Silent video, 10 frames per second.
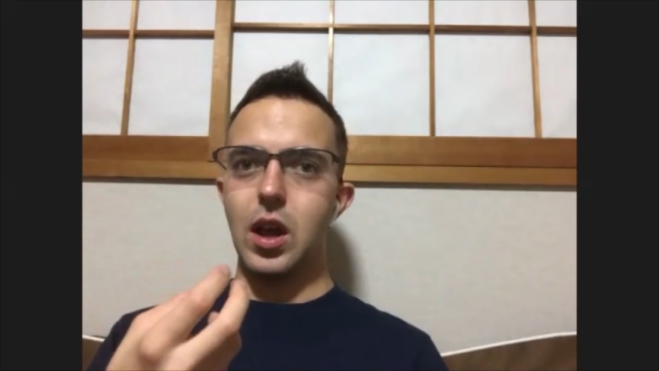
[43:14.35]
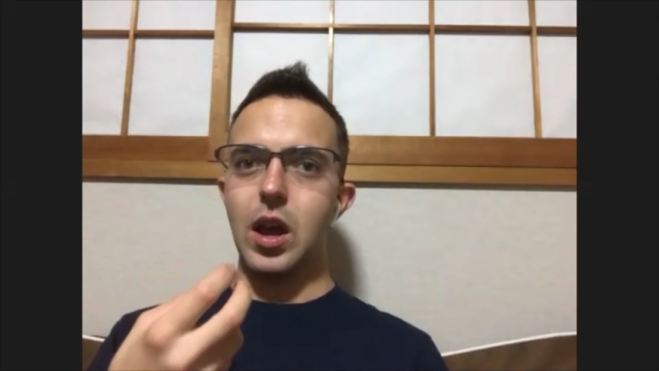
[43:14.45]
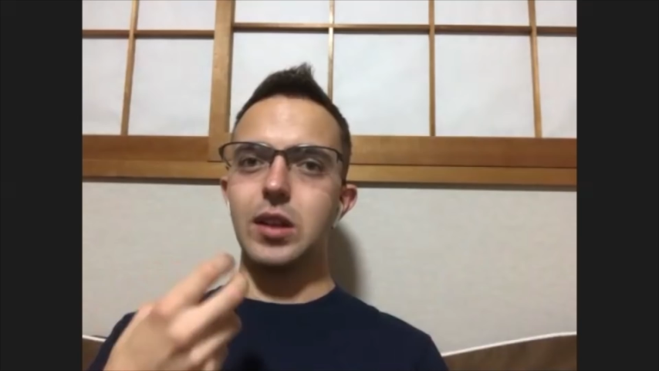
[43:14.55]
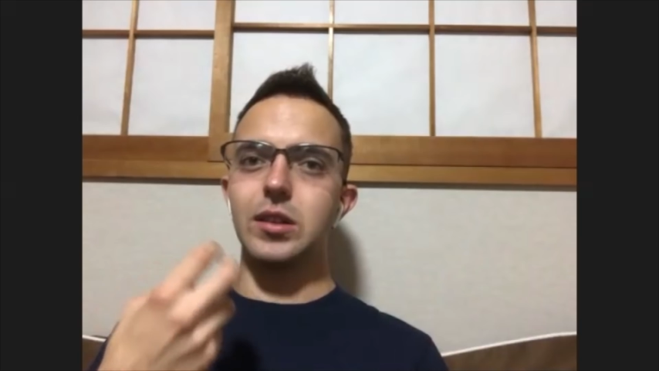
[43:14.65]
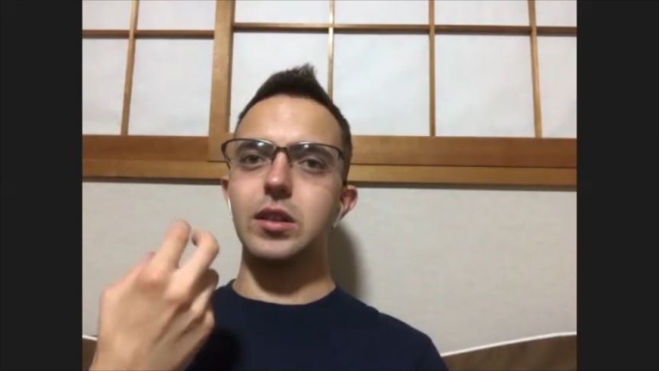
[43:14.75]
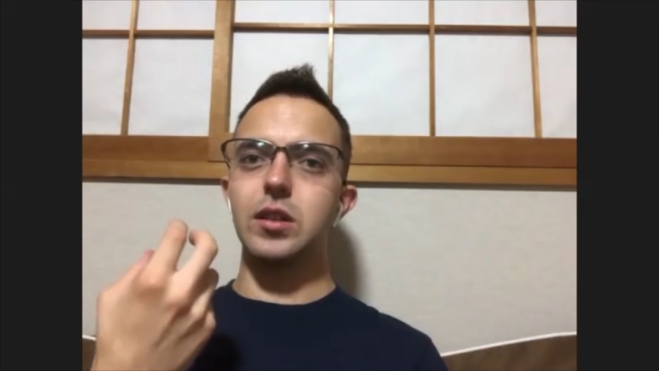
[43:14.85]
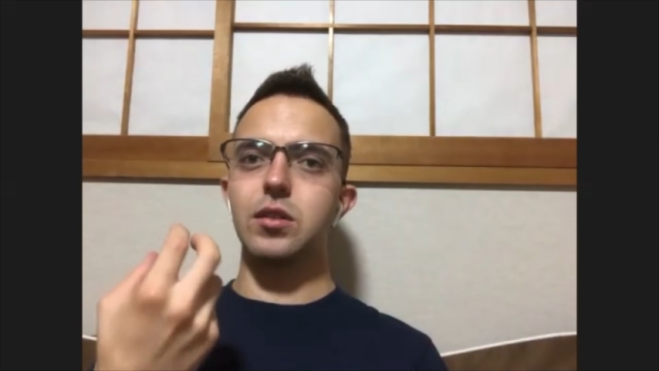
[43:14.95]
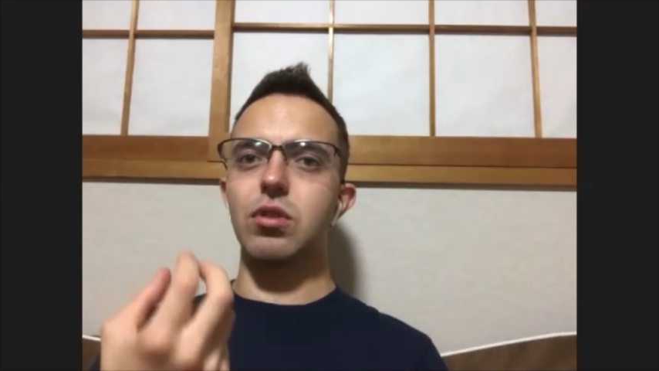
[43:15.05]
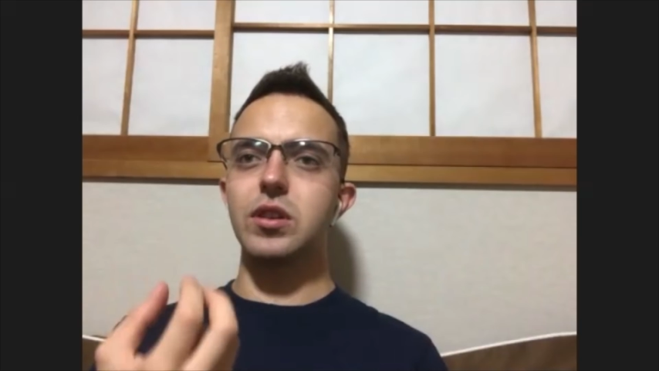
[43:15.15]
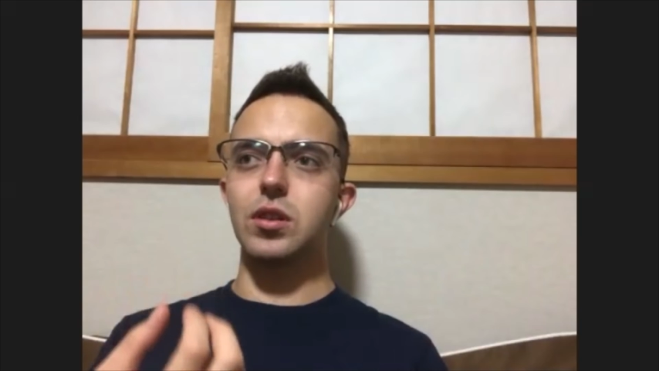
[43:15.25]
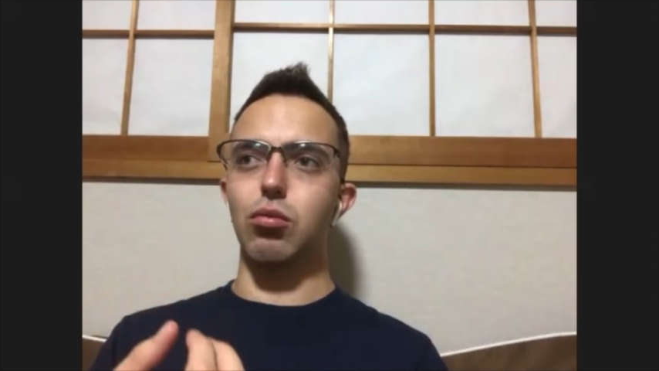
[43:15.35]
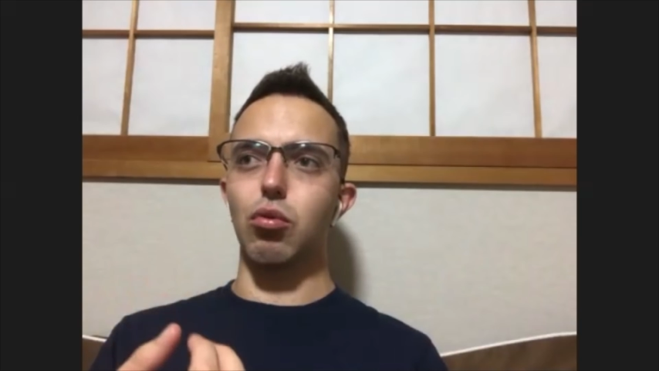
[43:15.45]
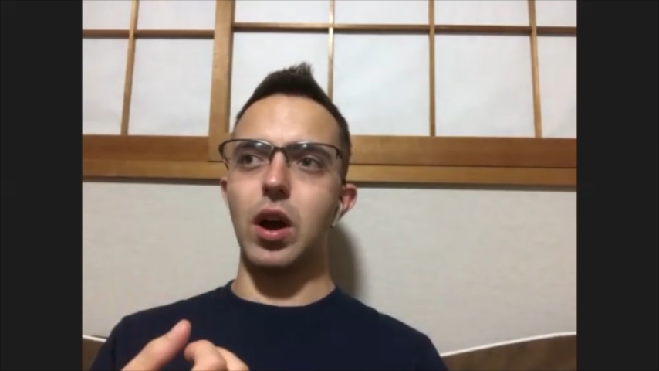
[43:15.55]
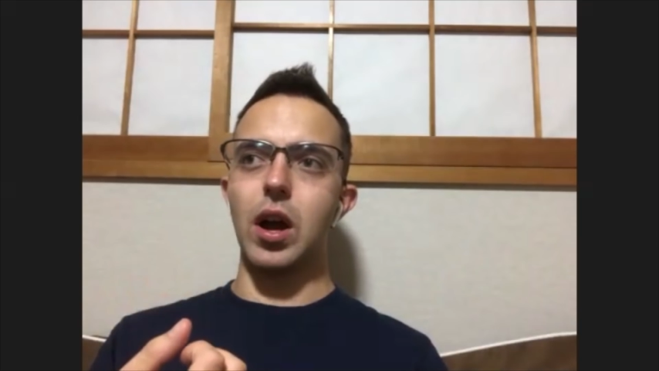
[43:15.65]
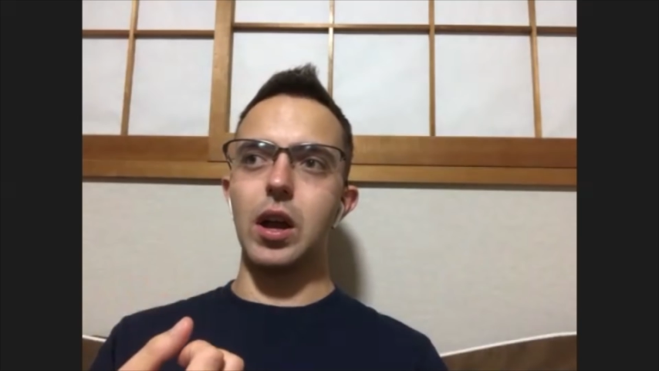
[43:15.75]
And this is the reason
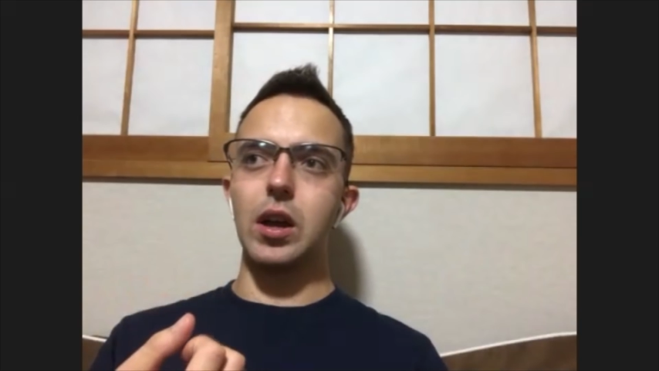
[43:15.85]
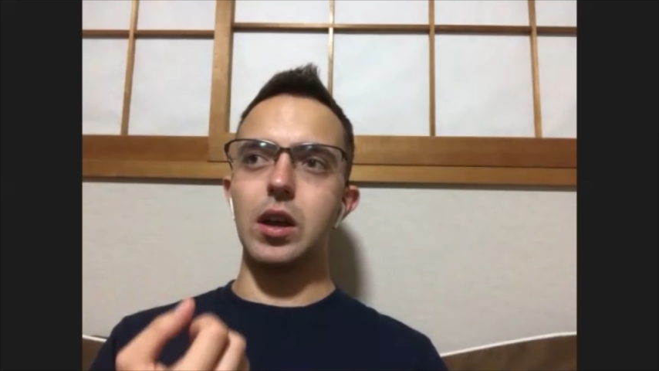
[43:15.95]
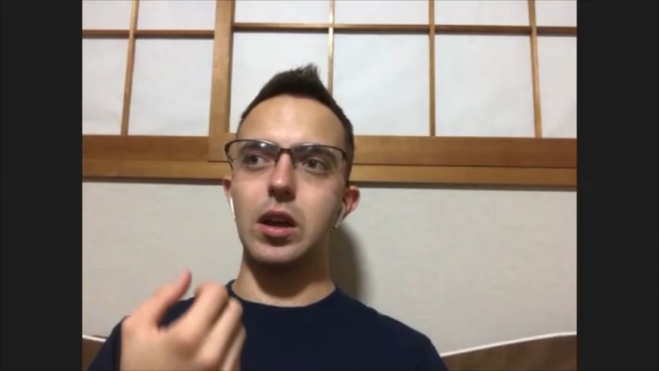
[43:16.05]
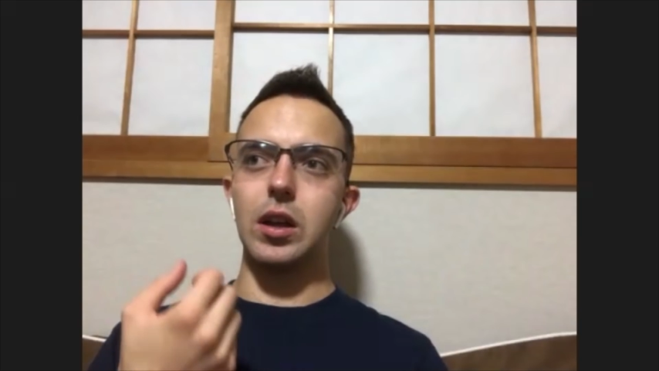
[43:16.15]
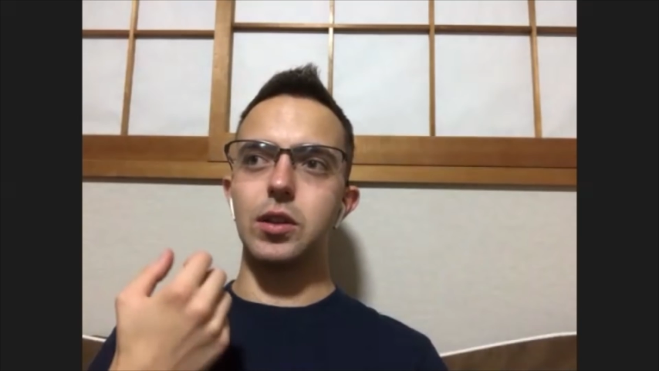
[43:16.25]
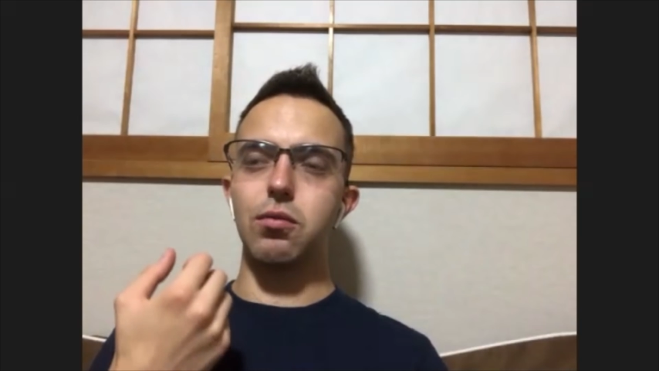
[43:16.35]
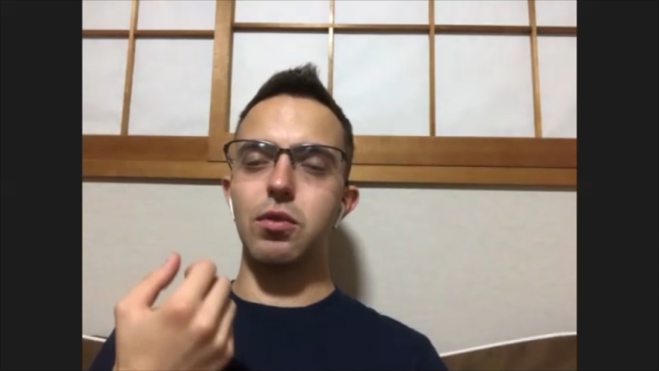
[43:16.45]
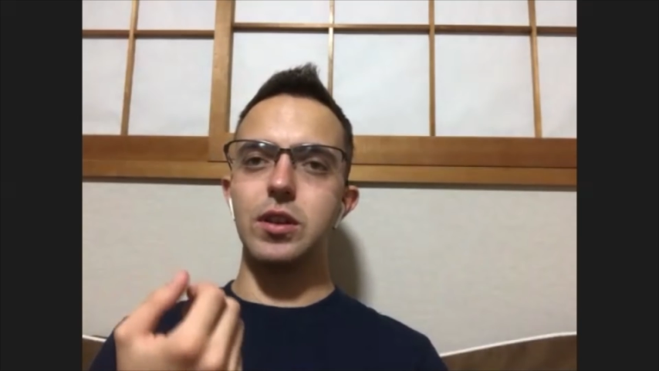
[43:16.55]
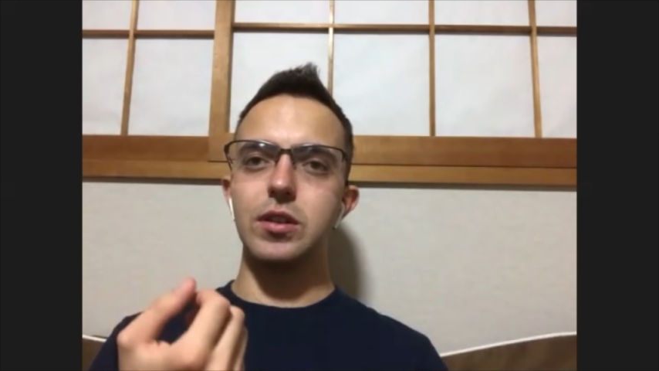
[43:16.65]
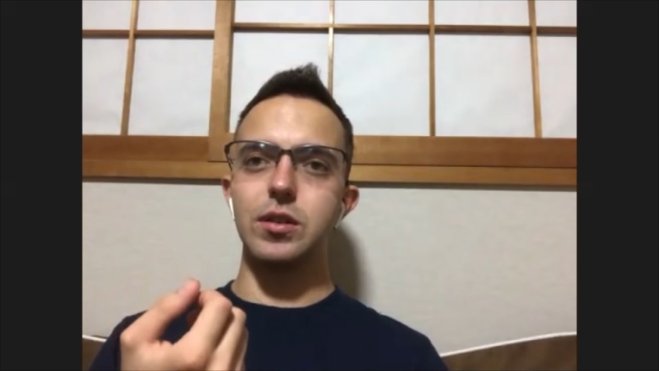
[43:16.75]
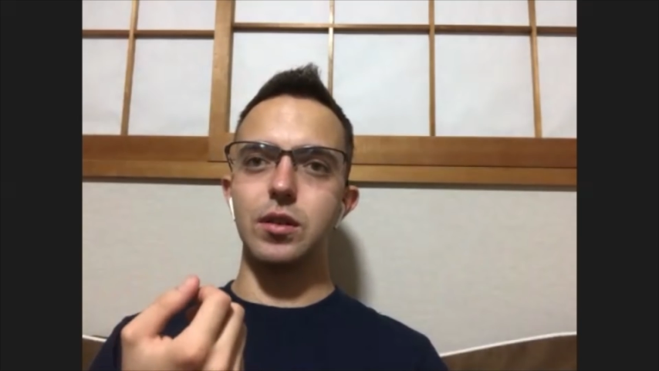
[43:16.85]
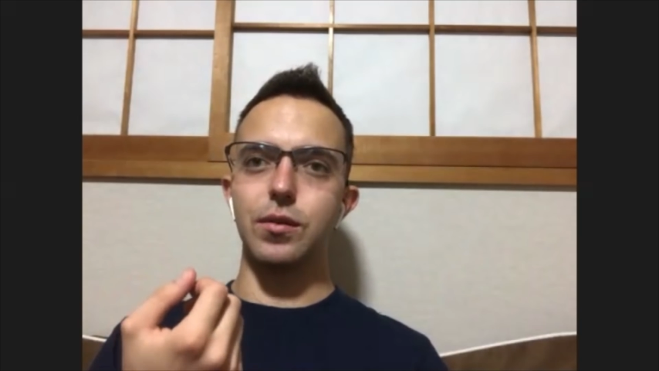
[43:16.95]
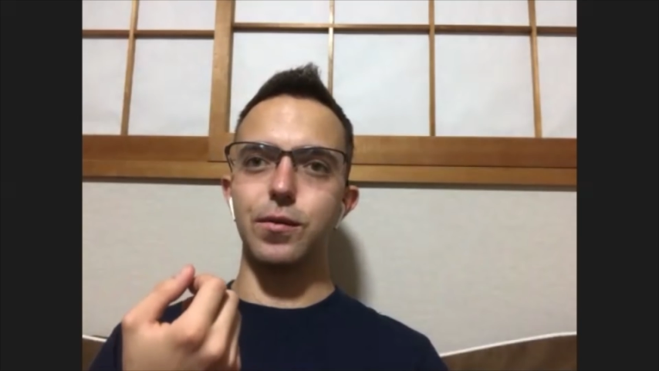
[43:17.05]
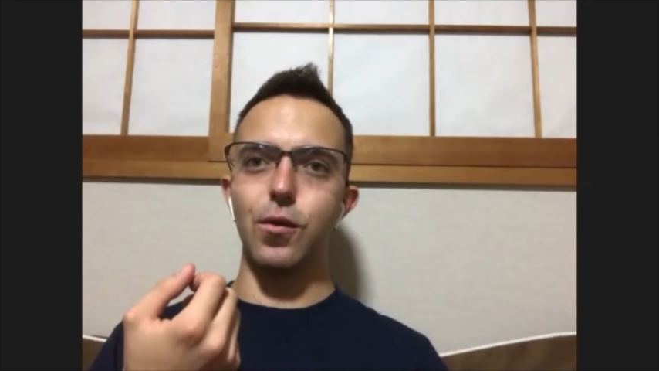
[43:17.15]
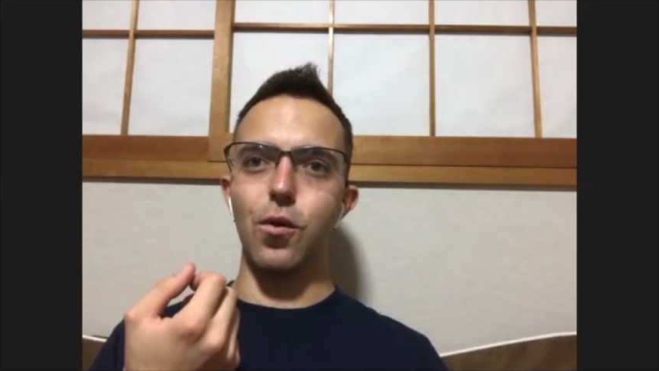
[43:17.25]
why trees
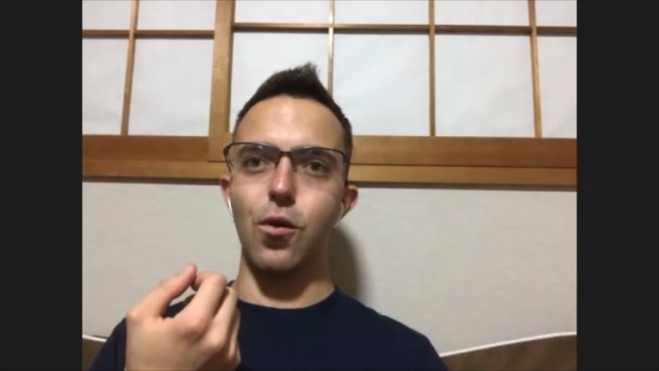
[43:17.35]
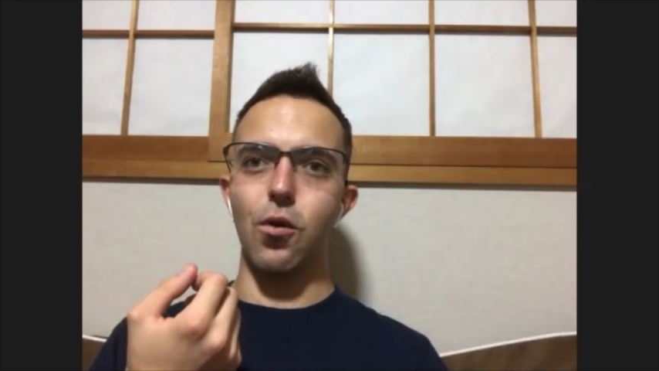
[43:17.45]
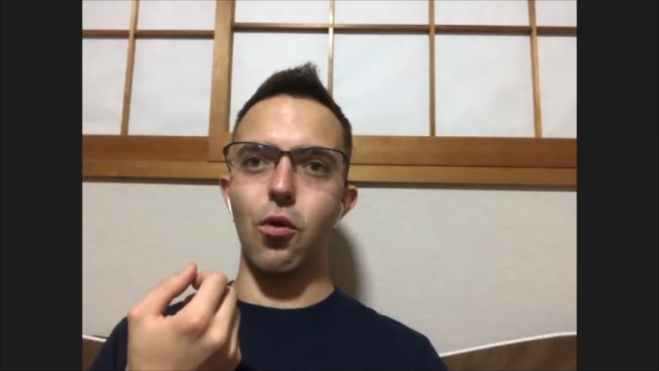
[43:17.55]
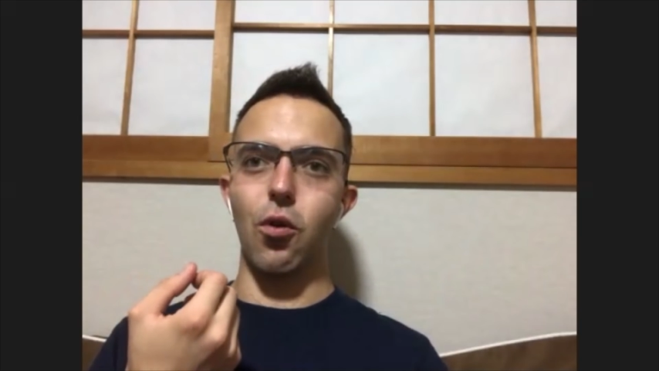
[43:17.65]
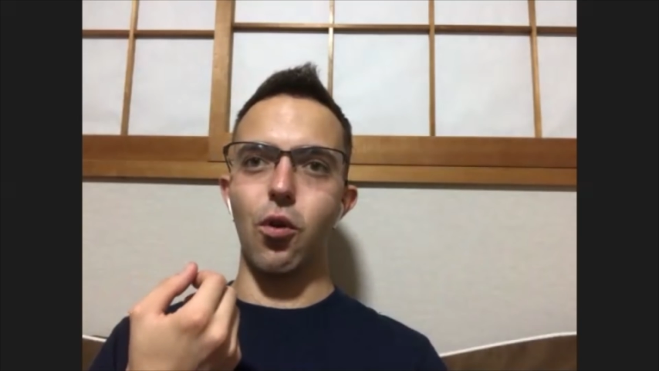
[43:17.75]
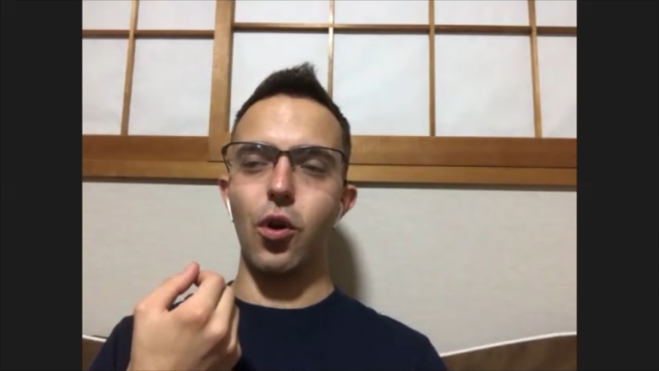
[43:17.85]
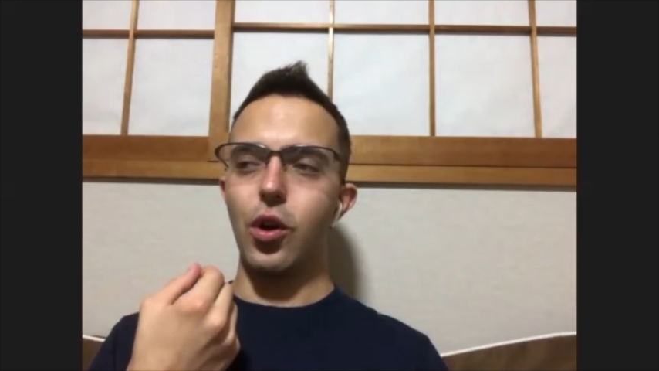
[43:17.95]
for